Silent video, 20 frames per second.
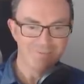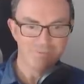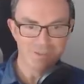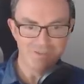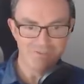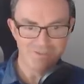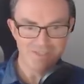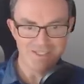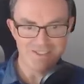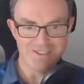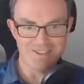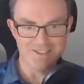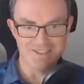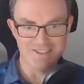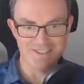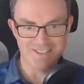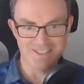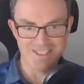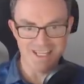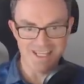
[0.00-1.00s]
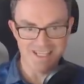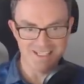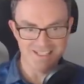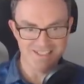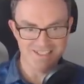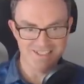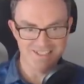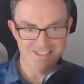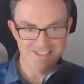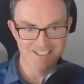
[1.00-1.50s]
one of these is a
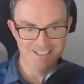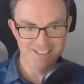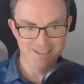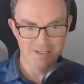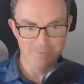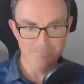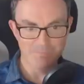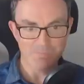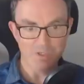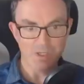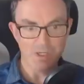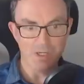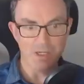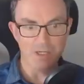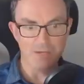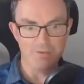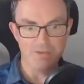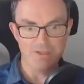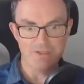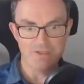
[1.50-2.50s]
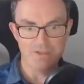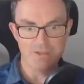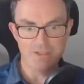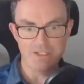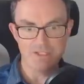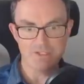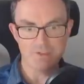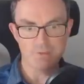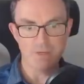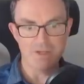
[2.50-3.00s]
6. Ah, this,
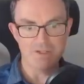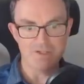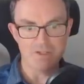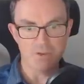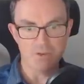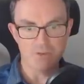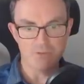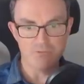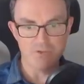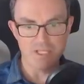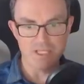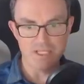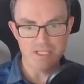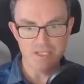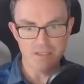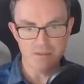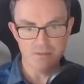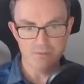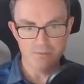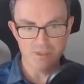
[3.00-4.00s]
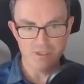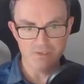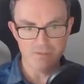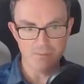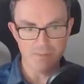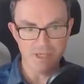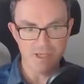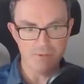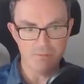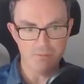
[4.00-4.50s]
this square's a 3 by the
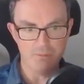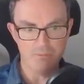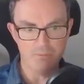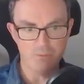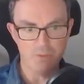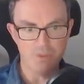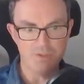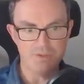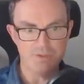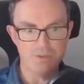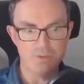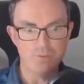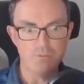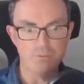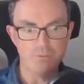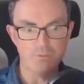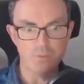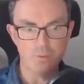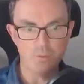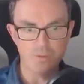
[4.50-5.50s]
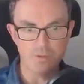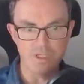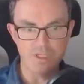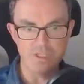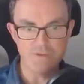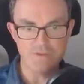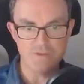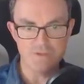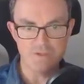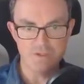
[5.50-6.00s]
power of 1, 2,
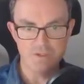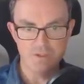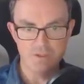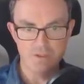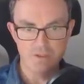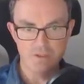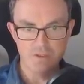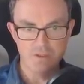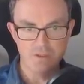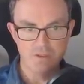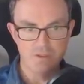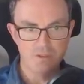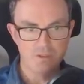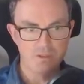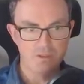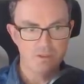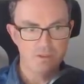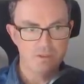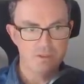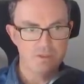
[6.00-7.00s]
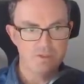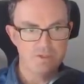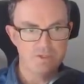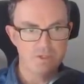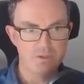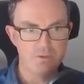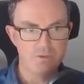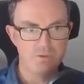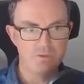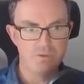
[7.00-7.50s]
4-ness.
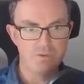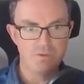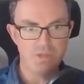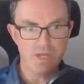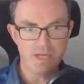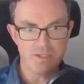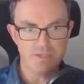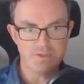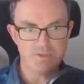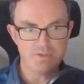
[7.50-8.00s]
So that